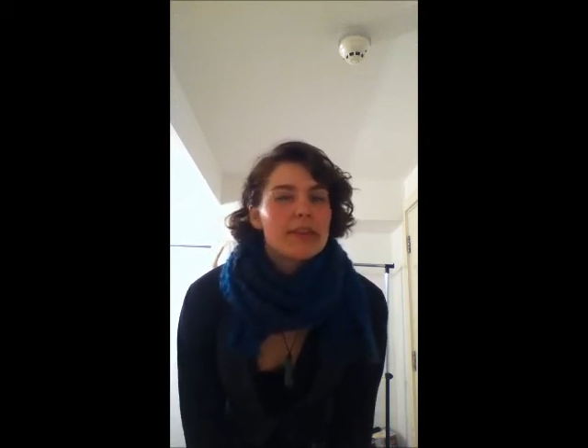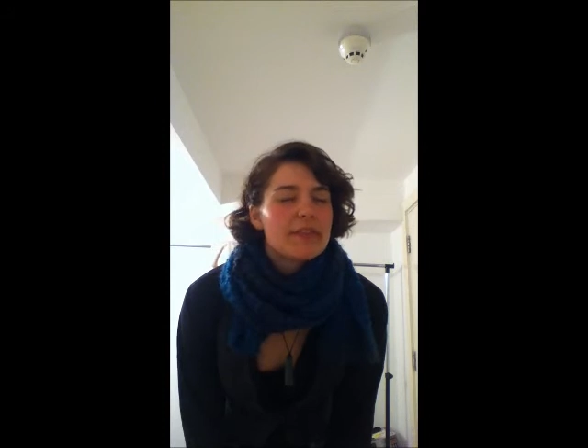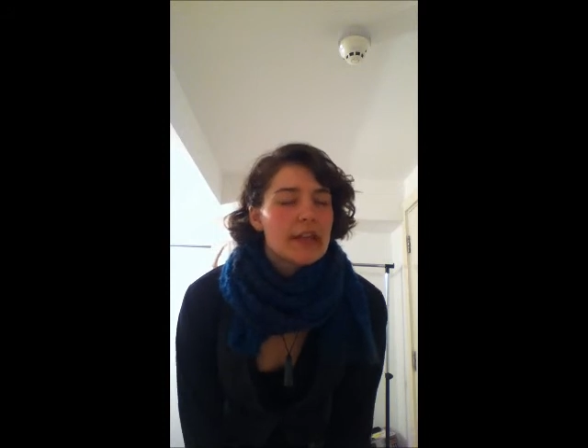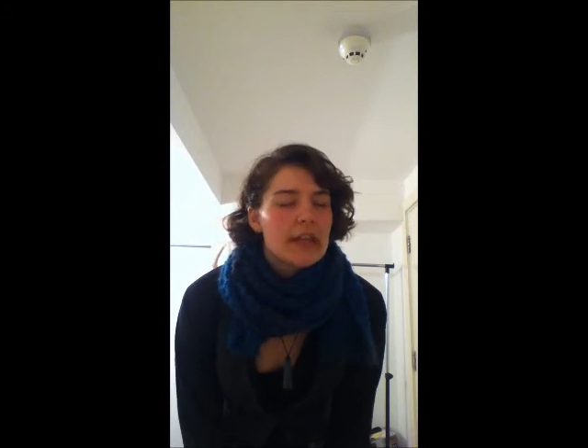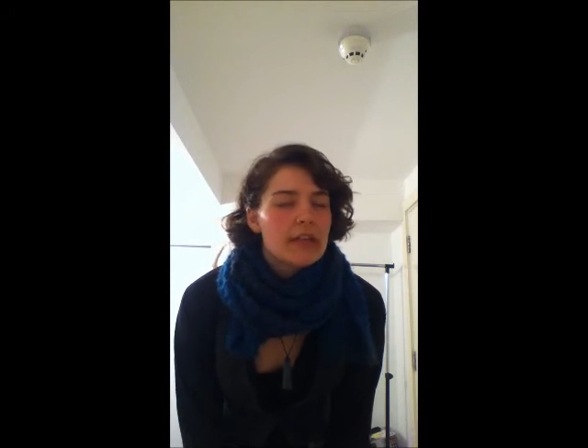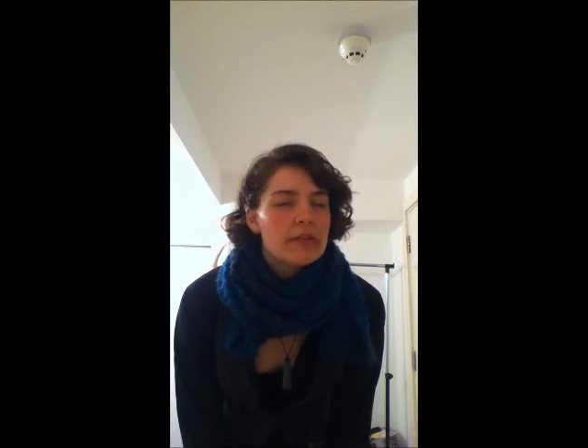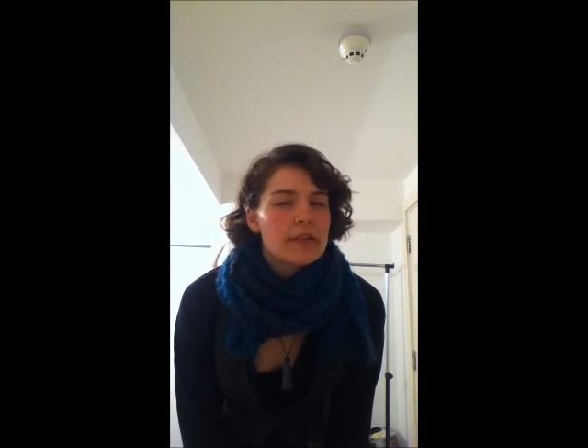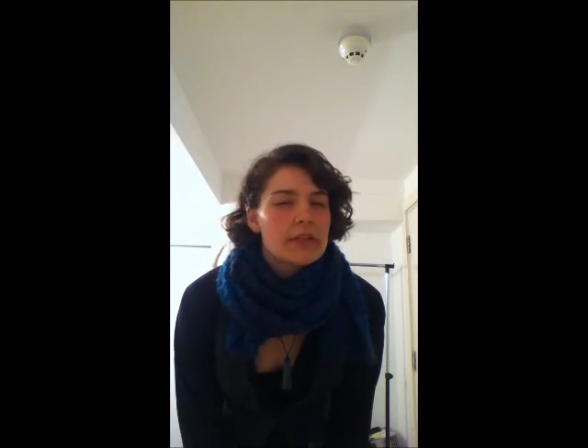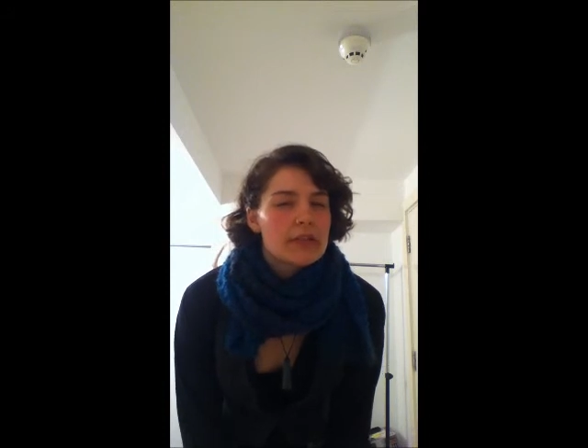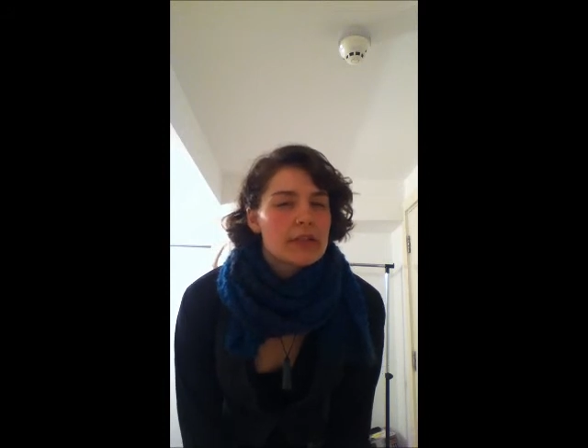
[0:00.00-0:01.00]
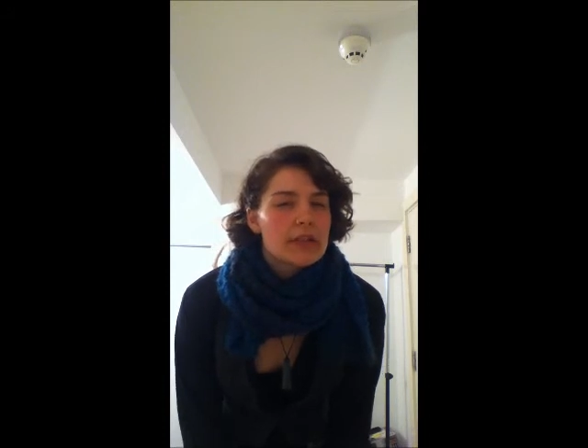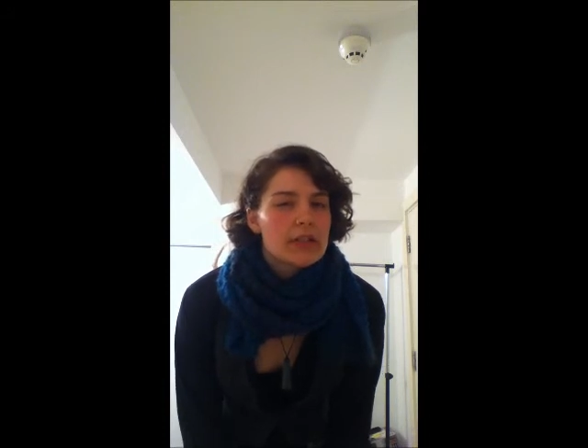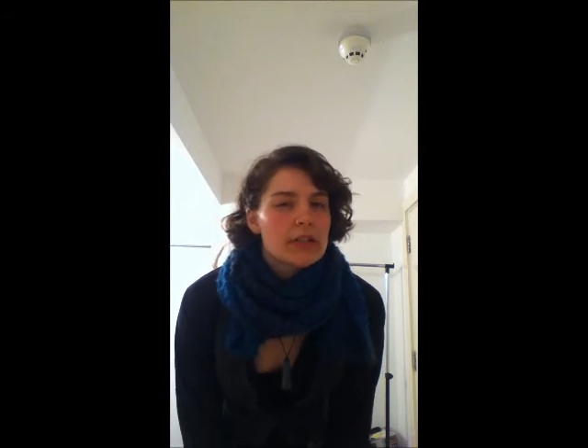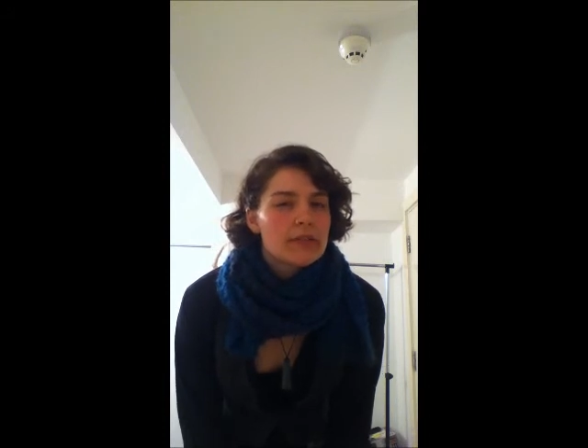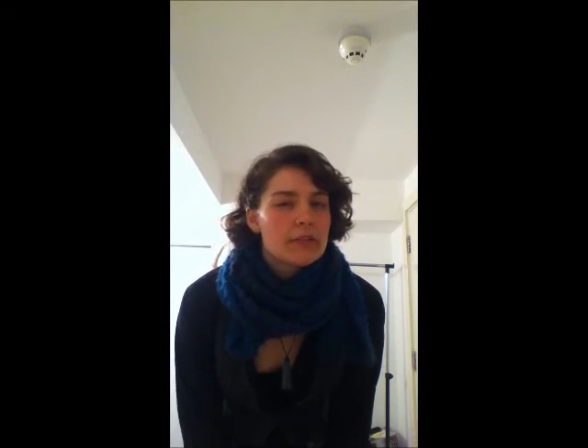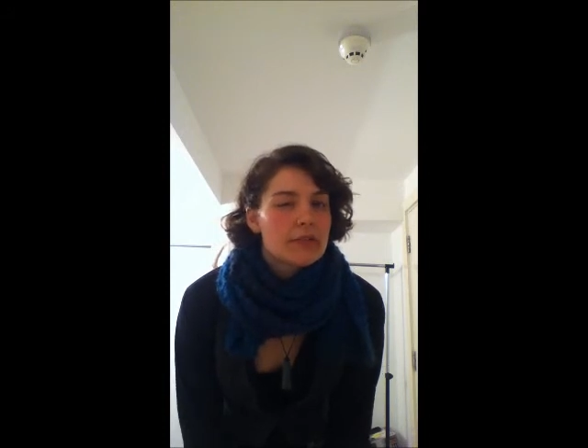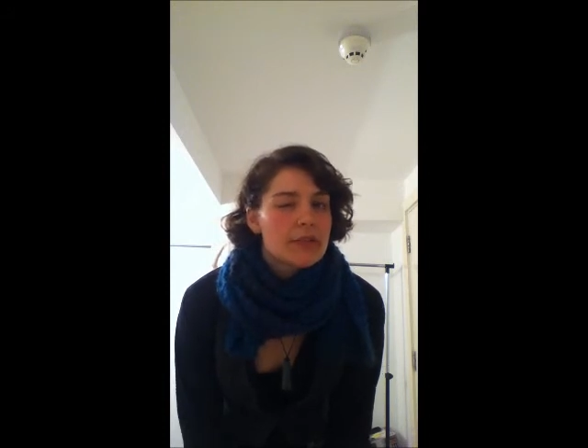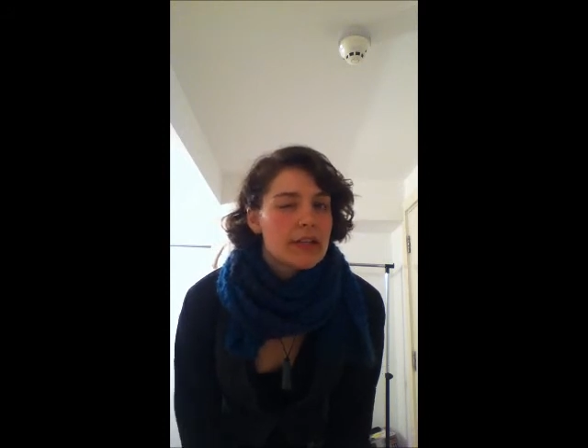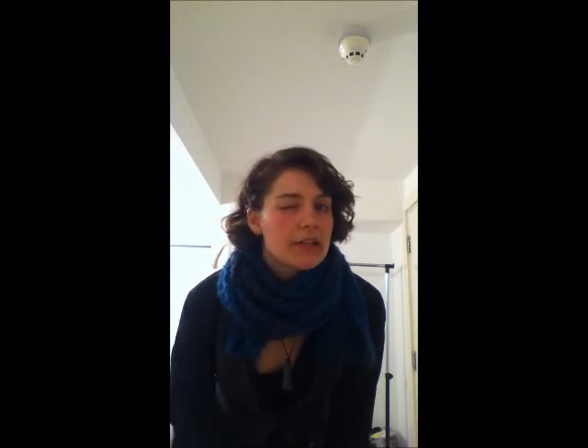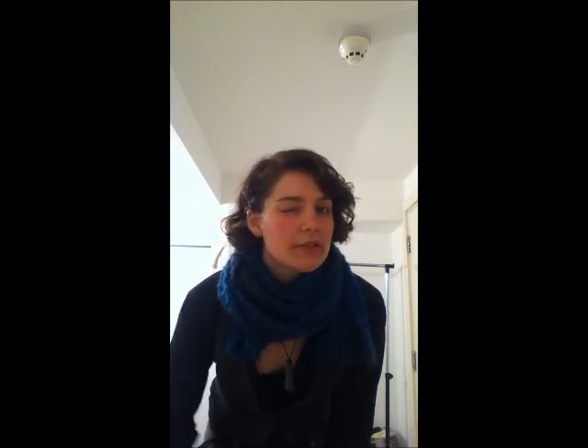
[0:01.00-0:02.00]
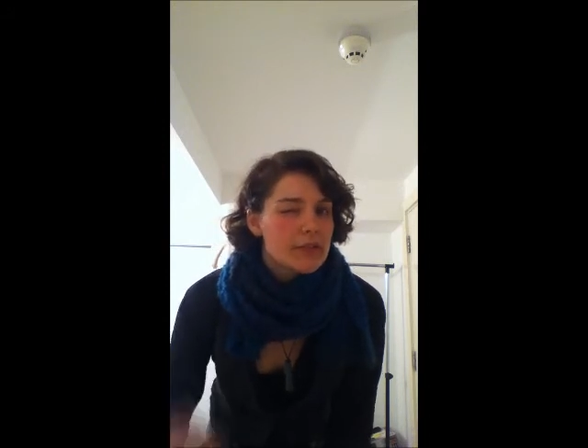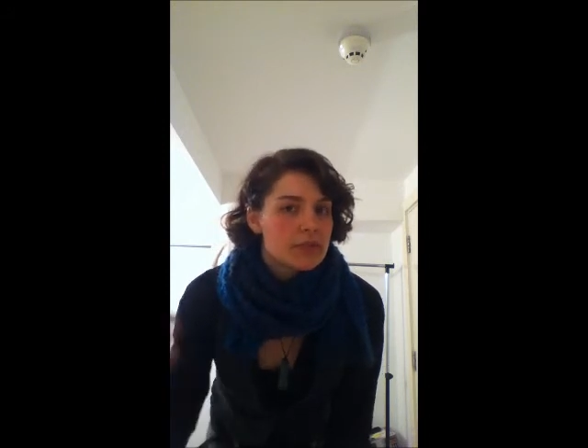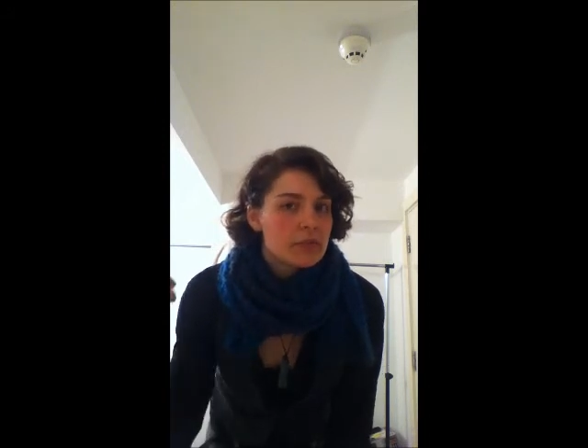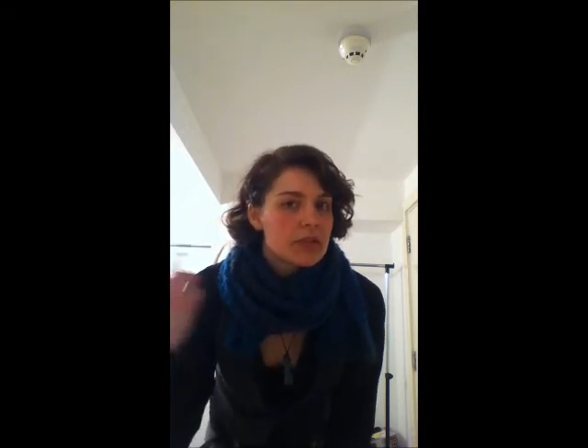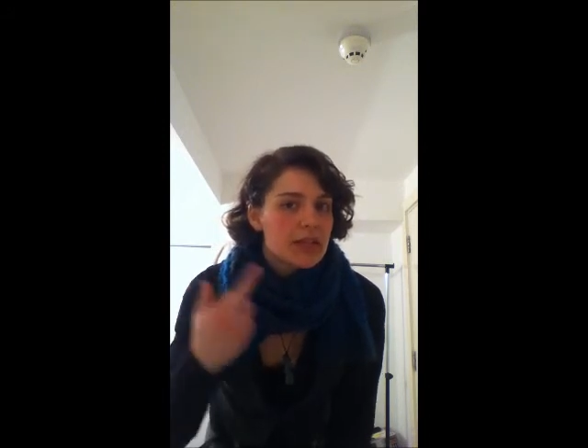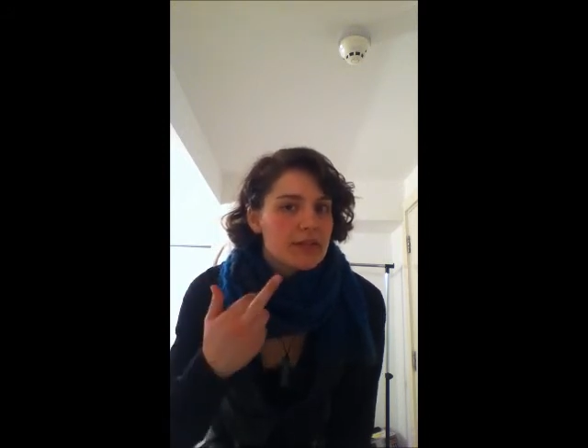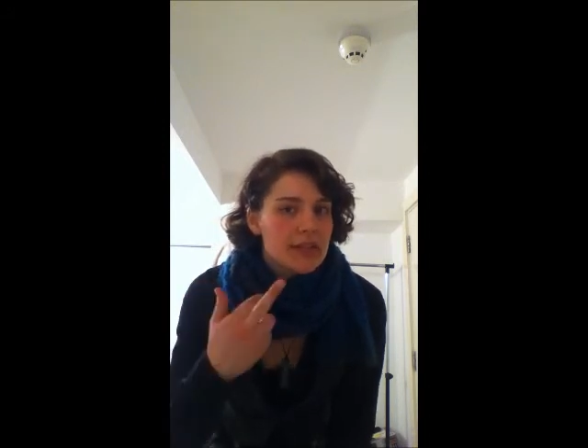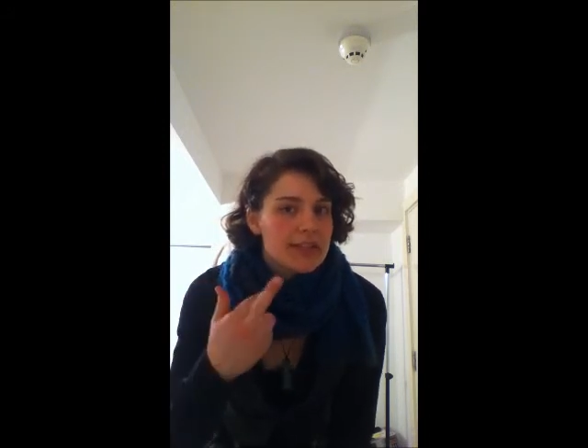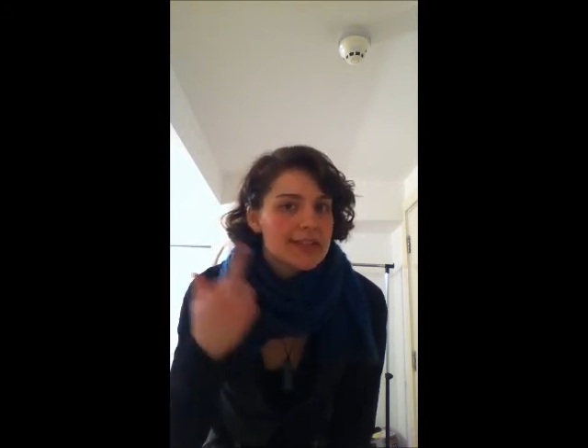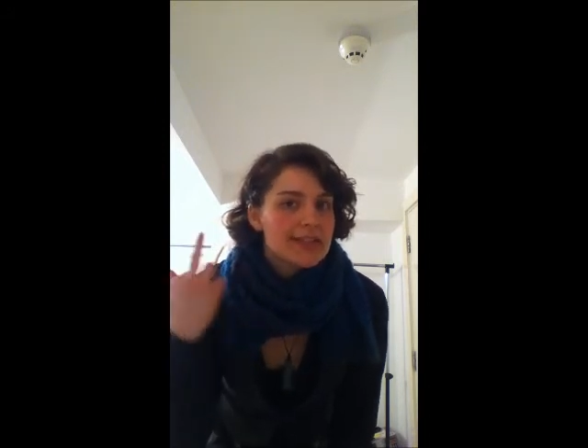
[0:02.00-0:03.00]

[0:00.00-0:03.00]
But the Forget You version, the full Forget You version with none of this,